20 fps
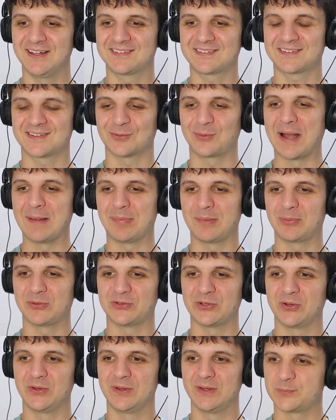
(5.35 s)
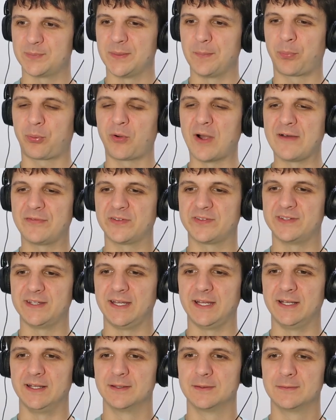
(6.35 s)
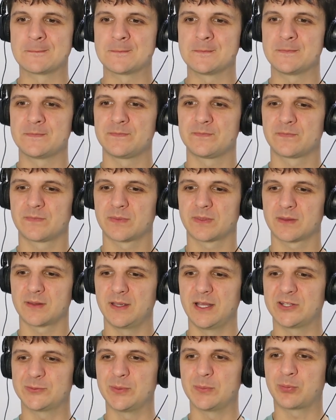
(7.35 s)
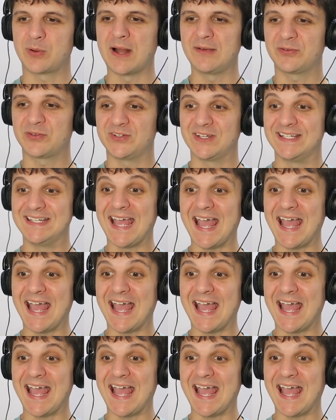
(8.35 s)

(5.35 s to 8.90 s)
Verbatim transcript: Is this the rap episode? It's been prophesied. It's been prophesied.